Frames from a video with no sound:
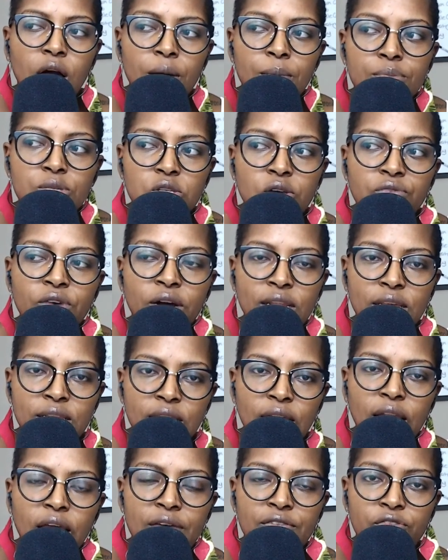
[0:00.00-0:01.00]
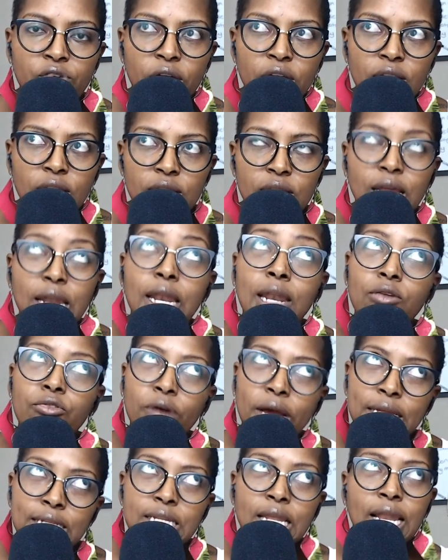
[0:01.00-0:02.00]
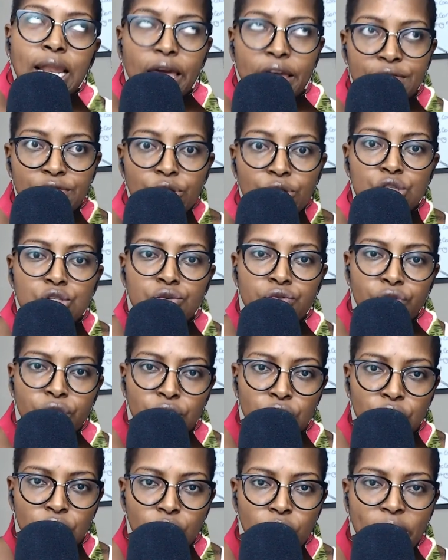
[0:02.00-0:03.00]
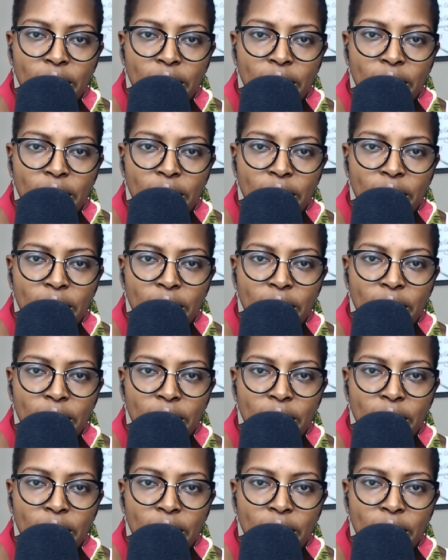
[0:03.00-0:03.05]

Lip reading: So finding the right life coach for you.